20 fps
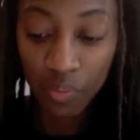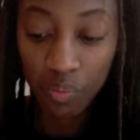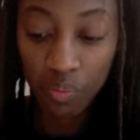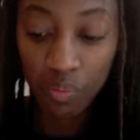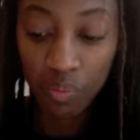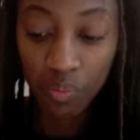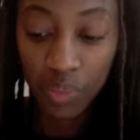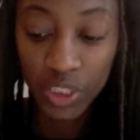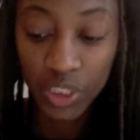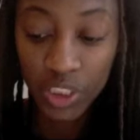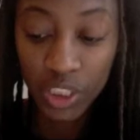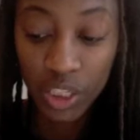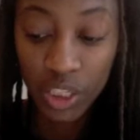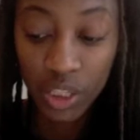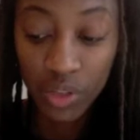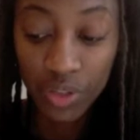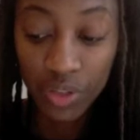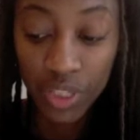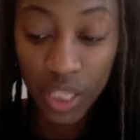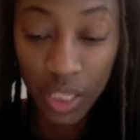
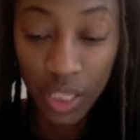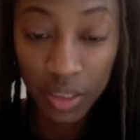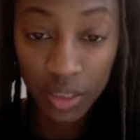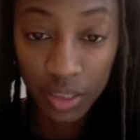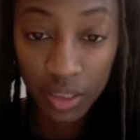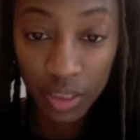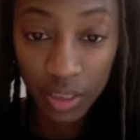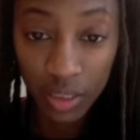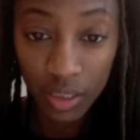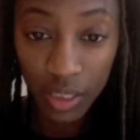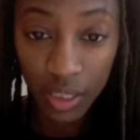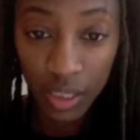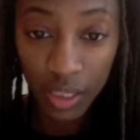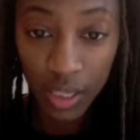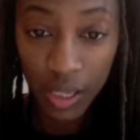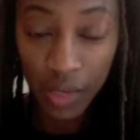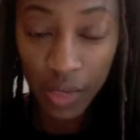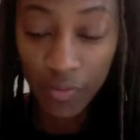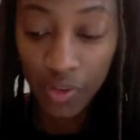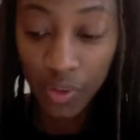musculoskeletally,
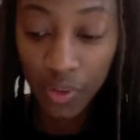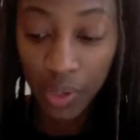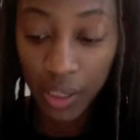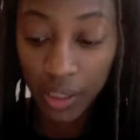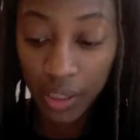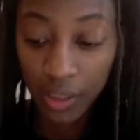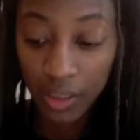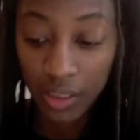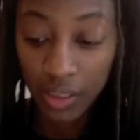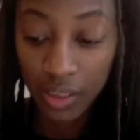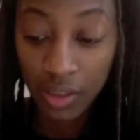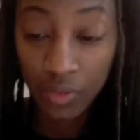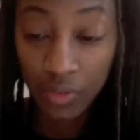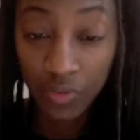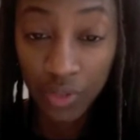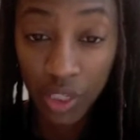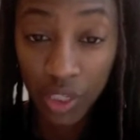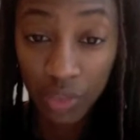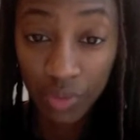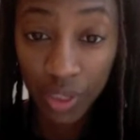if you ask the
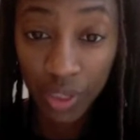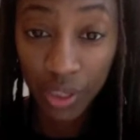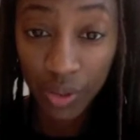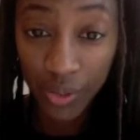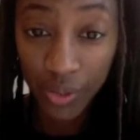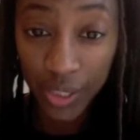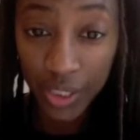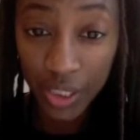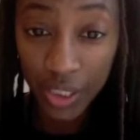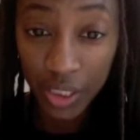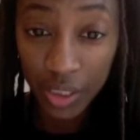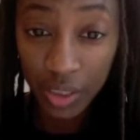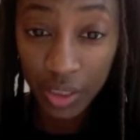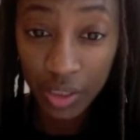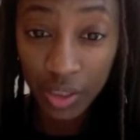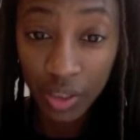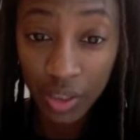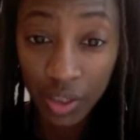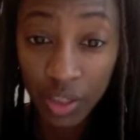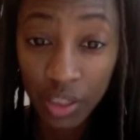following
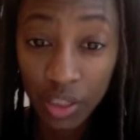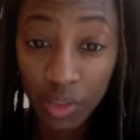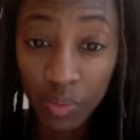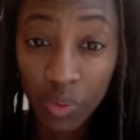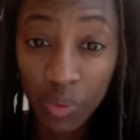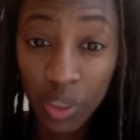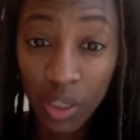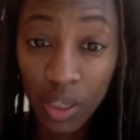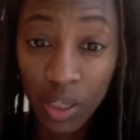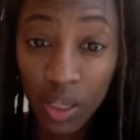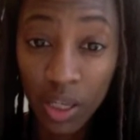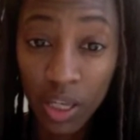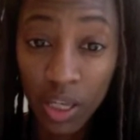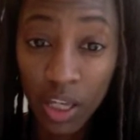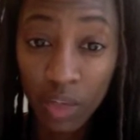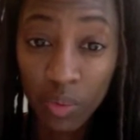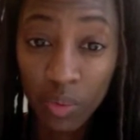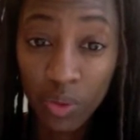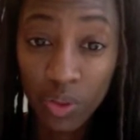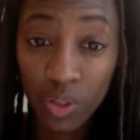questions, you're going to be
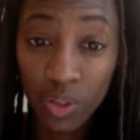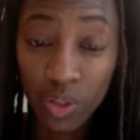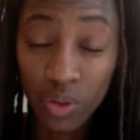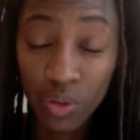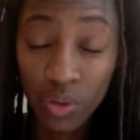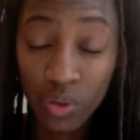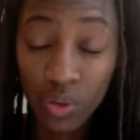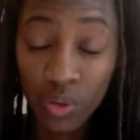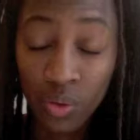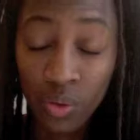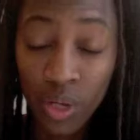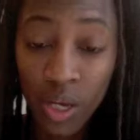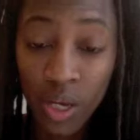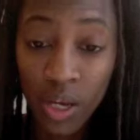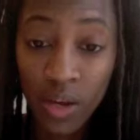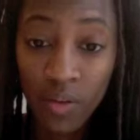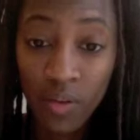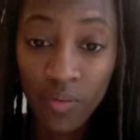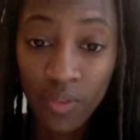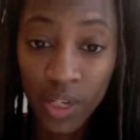able to
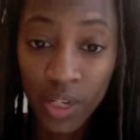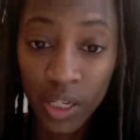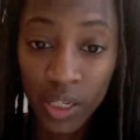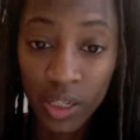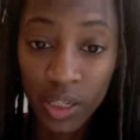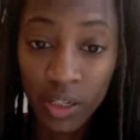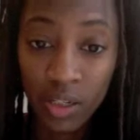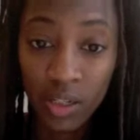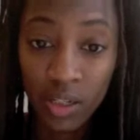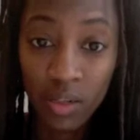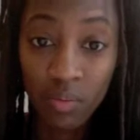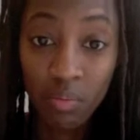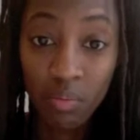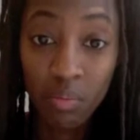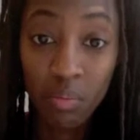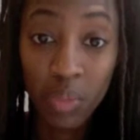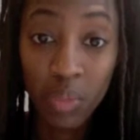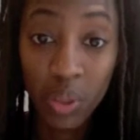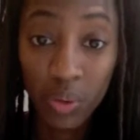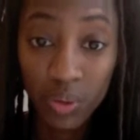find
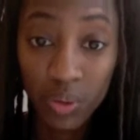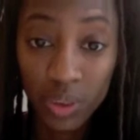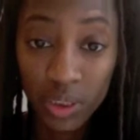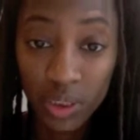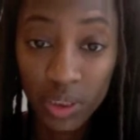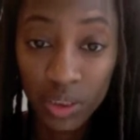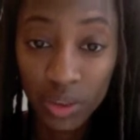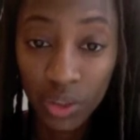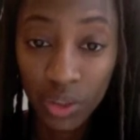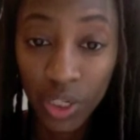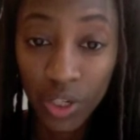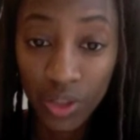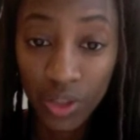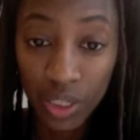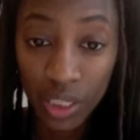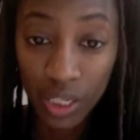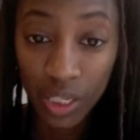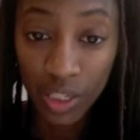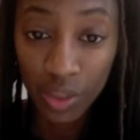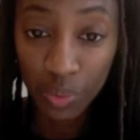most, greater
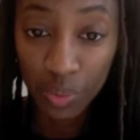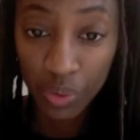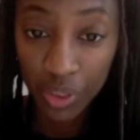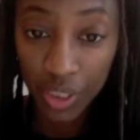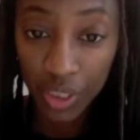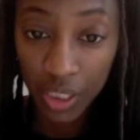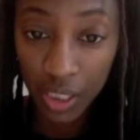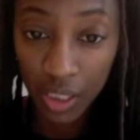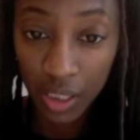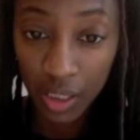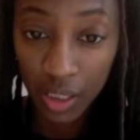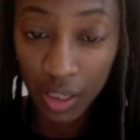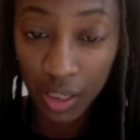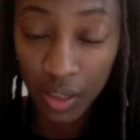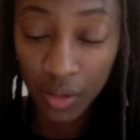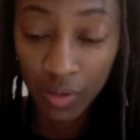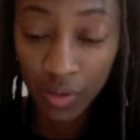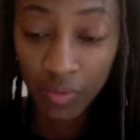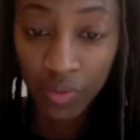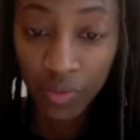than 90%
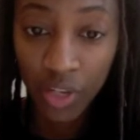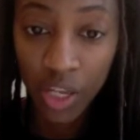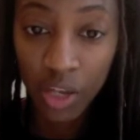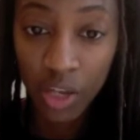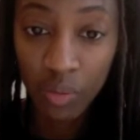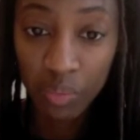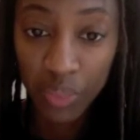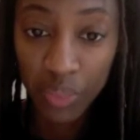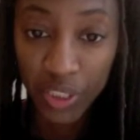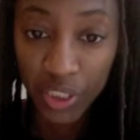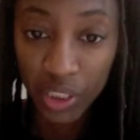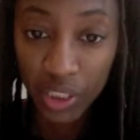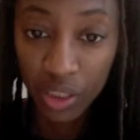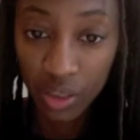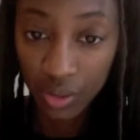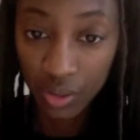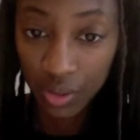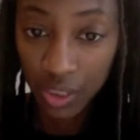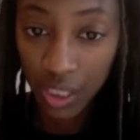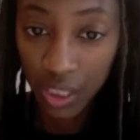of
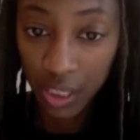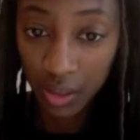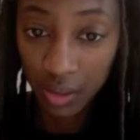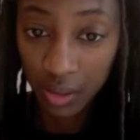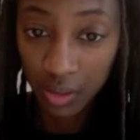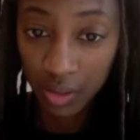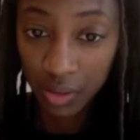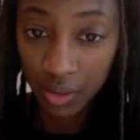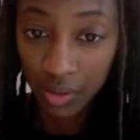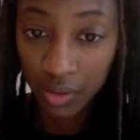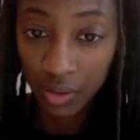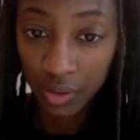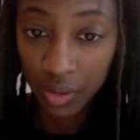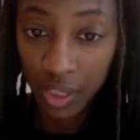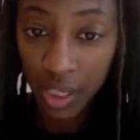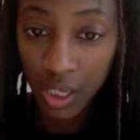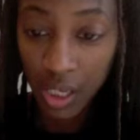musculoskeletal